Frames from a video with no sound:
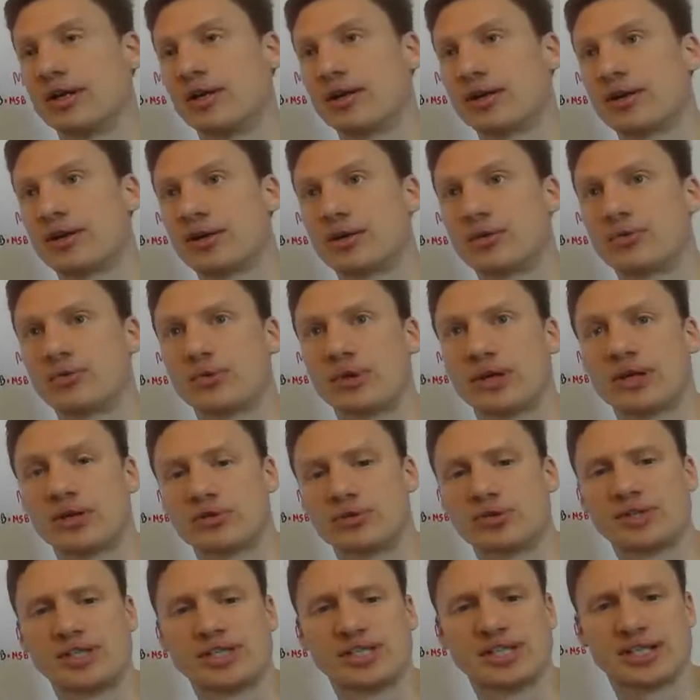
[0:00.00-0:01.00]
I don't know,
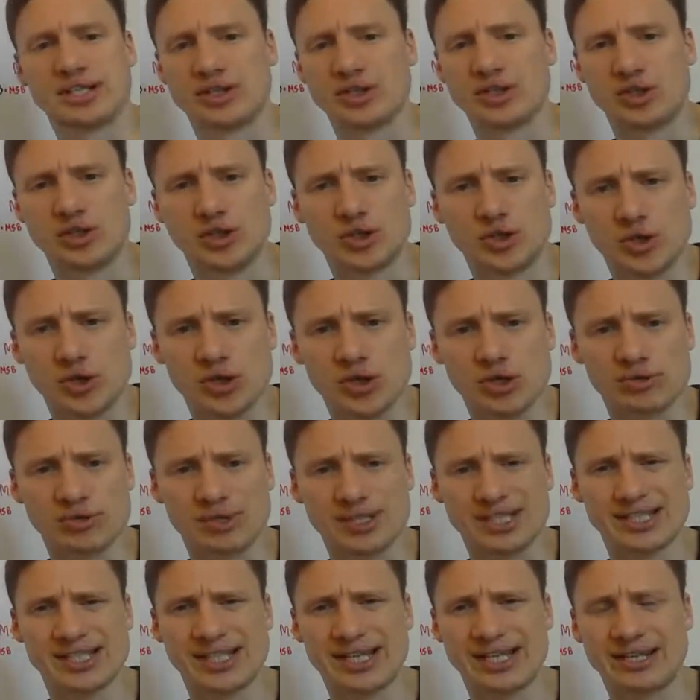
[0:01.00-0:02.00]
increasingly sugar
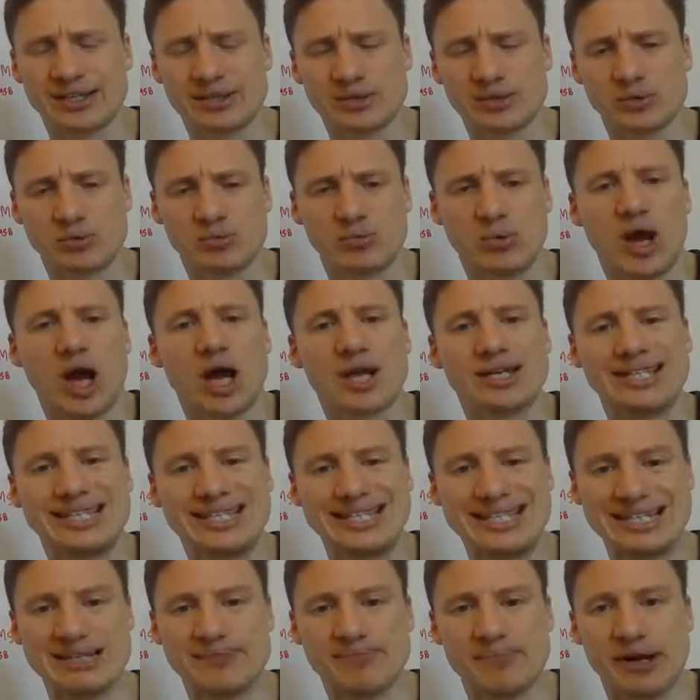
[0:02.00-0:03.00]
is seen as a
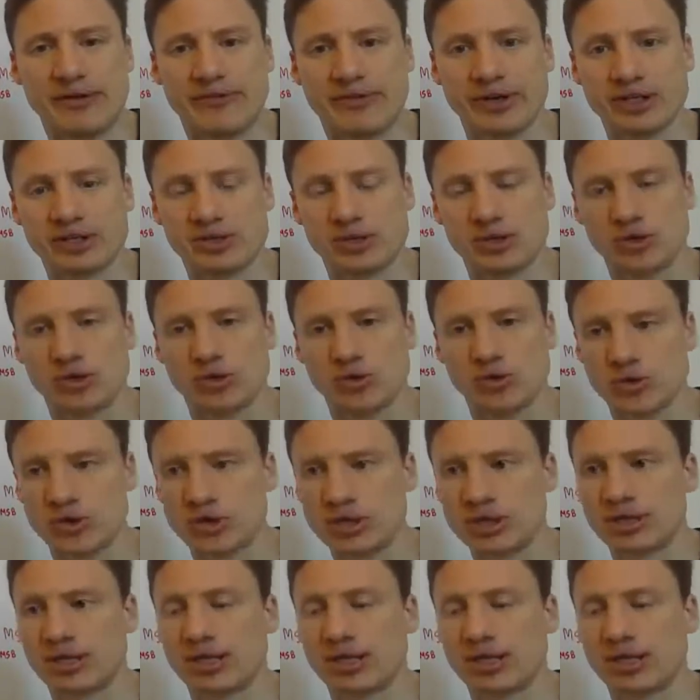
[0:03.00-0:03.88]
demerit good,